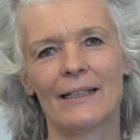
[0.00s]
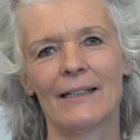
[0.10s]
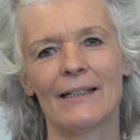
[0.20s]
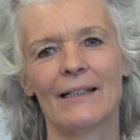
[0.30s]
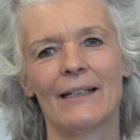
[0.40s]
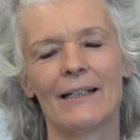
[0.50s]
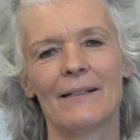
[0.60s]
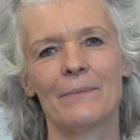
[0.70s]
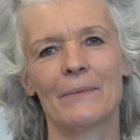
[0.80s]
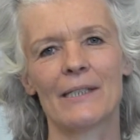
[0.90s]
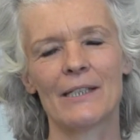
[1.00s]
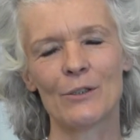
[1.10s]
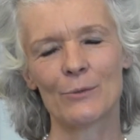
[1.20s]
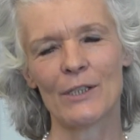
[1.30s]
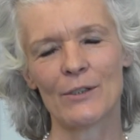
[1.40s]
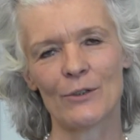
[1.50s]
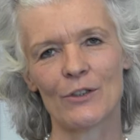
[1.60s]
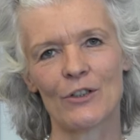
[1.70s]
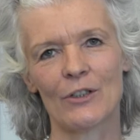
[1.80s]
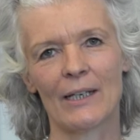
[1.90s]
I am senior
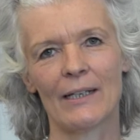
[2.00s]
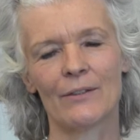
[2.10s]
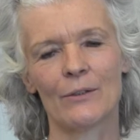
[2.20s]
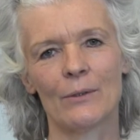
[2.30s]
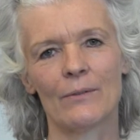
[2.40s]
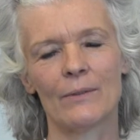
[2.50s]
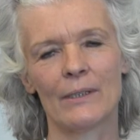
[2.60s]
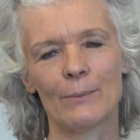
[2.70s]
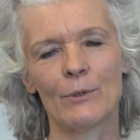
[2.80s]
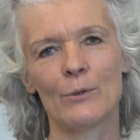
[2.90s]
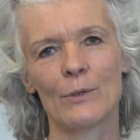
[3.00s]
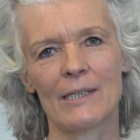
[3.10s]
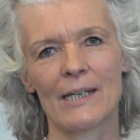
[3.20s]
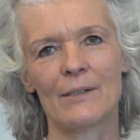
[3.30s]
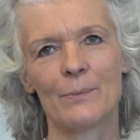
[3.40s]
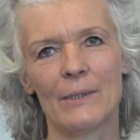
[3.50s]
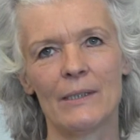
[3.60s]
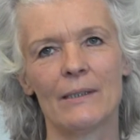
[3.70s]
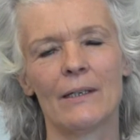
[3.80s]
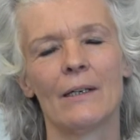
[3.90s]
researcher at the
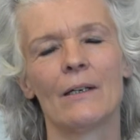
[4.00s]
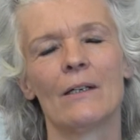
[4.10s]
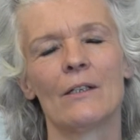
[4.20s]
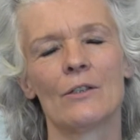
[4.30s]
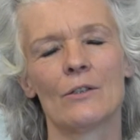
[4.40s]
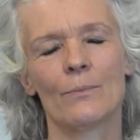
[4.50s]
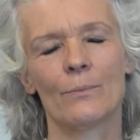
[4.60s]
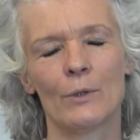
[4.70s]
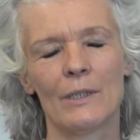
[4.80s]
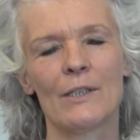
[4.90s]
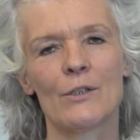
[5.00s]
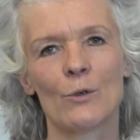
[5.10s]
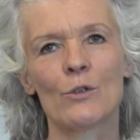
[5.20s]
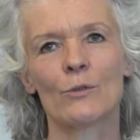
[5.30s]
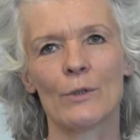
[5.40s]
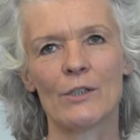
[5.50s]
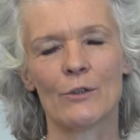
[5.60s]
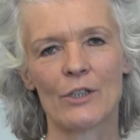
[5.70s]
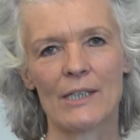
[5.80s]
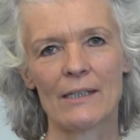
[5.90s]
WZB Berlin Social
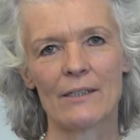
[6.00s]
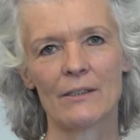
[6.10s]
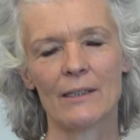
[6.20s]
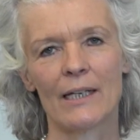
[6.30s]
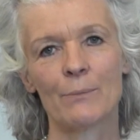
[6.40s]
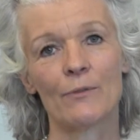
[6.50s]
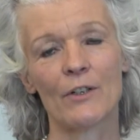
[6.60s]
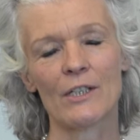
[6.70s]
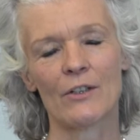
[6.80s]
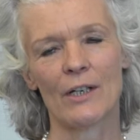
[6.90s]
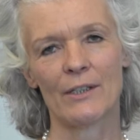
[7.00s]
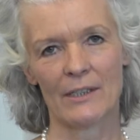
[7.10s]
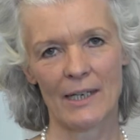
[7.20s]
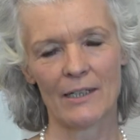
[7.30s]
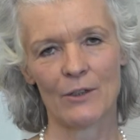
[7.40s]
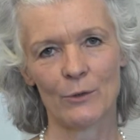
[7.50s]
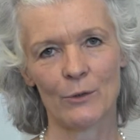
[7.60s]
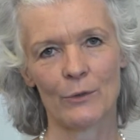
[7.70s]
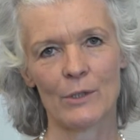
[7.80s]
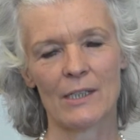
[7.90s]
Research Center and professor at the Technical
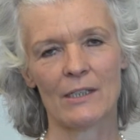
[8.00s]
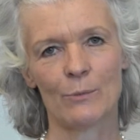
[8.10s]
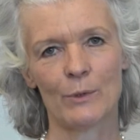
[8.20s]
University of